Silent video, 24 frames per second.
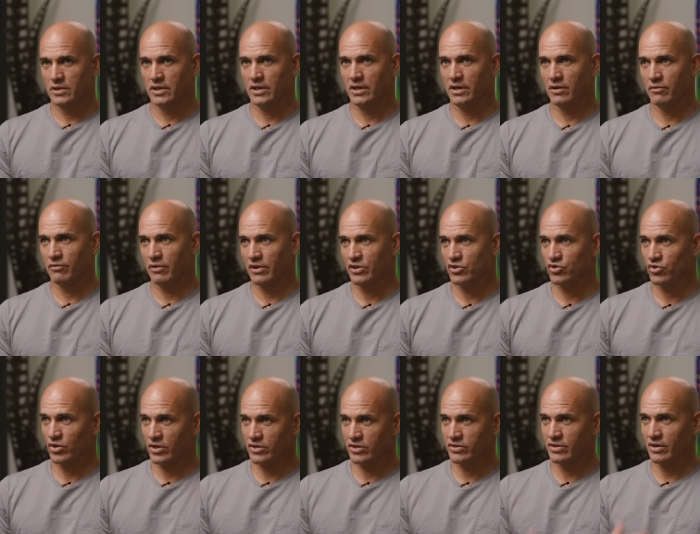and if I
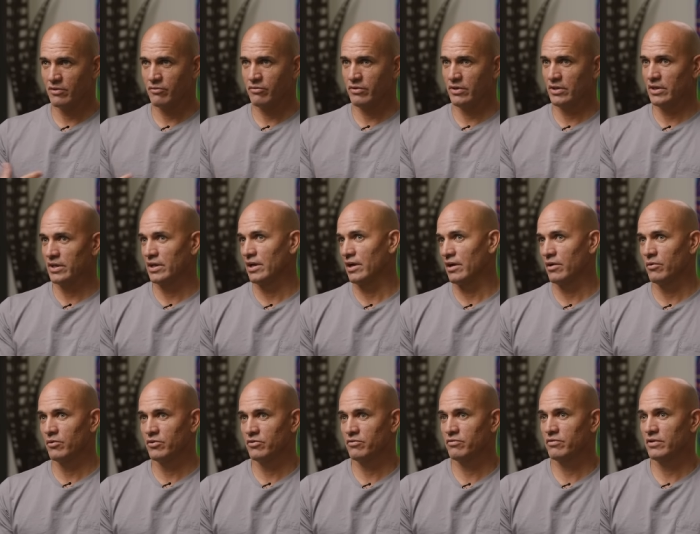trust that feeling, I
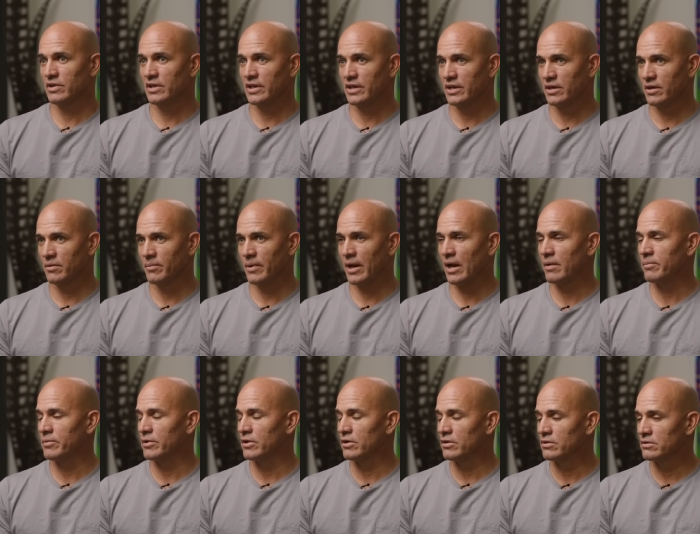always feel like I'm
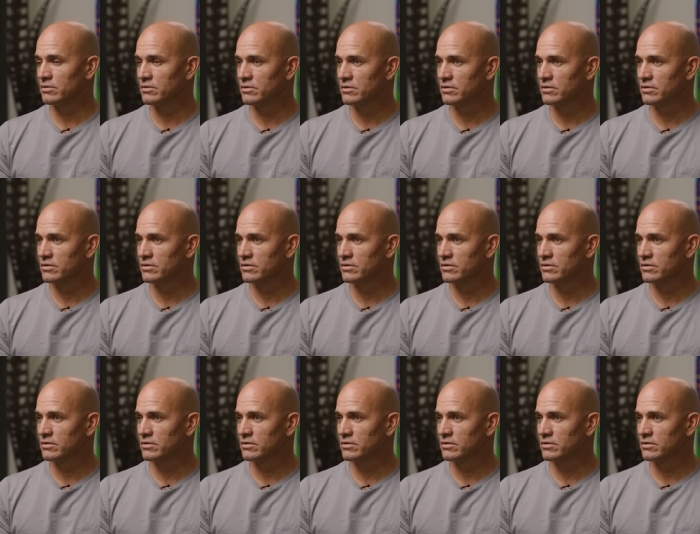happier.